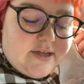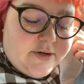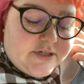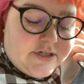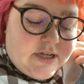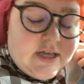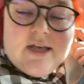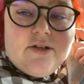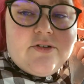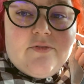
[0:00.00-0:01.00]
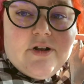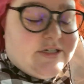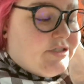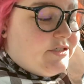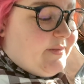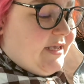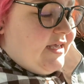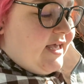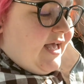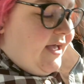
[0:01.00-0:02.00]
which no relation to me,
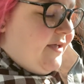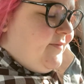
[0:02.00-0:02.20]
um,